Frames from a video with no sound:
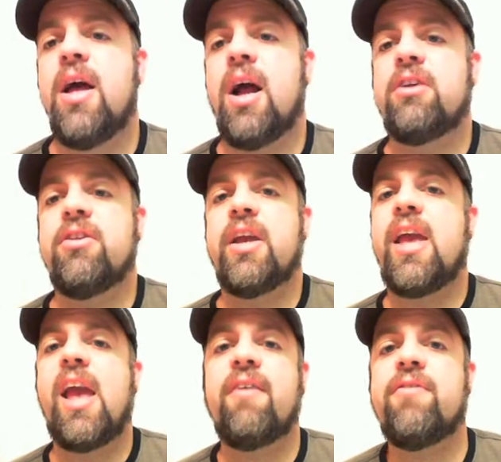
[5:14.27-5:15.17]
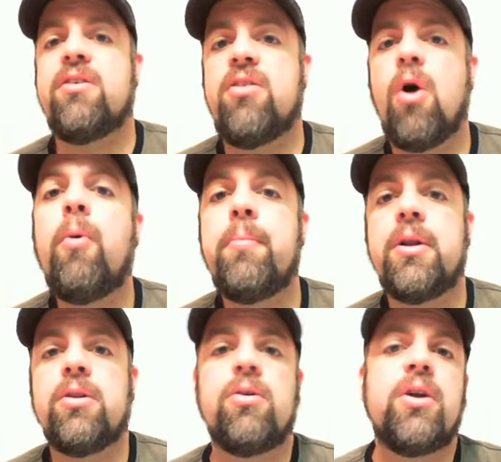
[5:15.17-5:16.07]
actually a Canvas
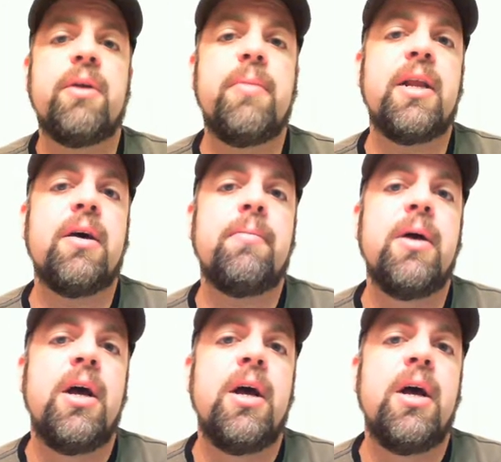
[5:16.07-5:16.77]
open learning meetup.